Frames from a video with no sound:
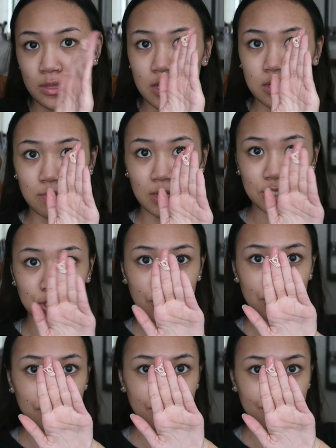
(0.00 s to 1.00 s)
that
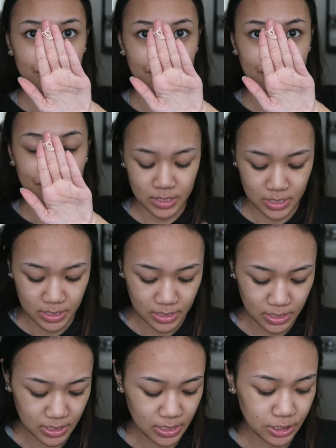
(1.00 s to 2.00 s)
much,
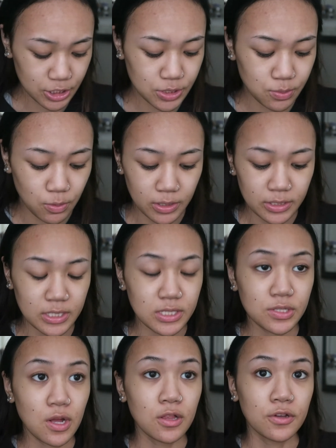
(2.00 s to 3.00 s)
and I just work
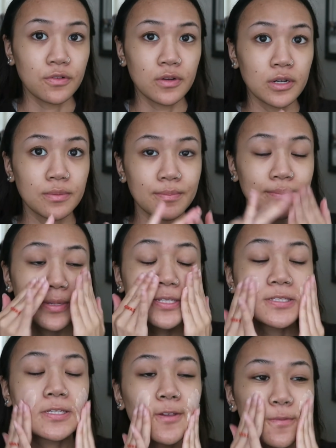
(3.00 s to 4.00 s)
this all over my
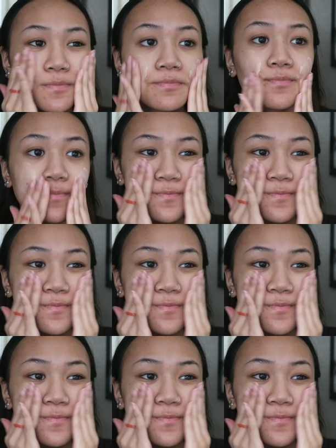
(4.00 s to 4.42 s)
skin.